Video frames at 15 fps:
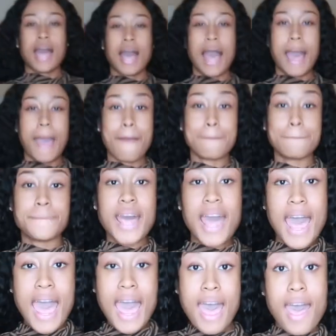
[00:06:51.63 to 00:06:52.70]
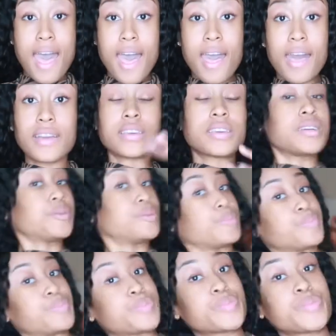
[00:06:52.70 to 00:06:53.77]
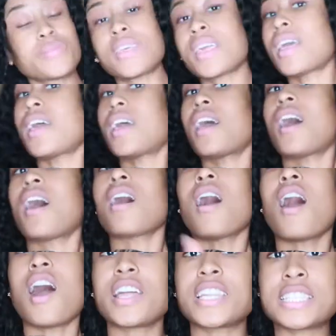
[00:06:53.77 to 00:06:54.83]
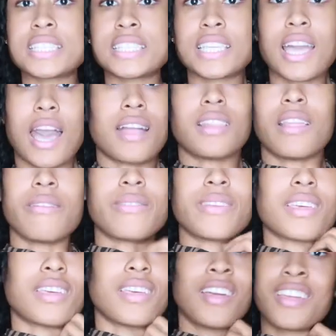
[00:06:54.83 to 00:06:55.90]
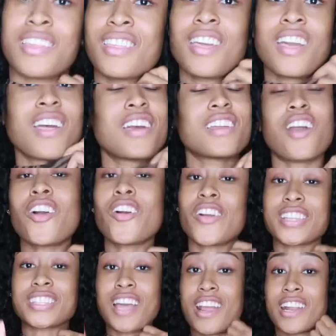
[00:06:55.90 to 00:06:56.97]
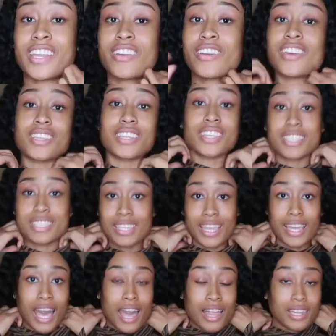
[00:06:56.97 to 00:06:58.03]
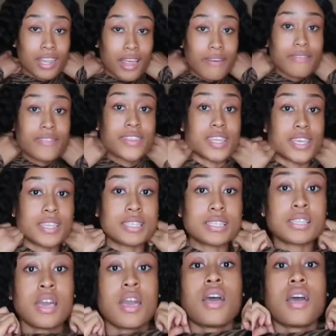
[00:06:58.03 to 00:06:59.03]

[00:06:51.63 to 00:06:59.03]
I'm back. Honestly, I love it. Y'all gonna get tired of hearing this. Like, I love this.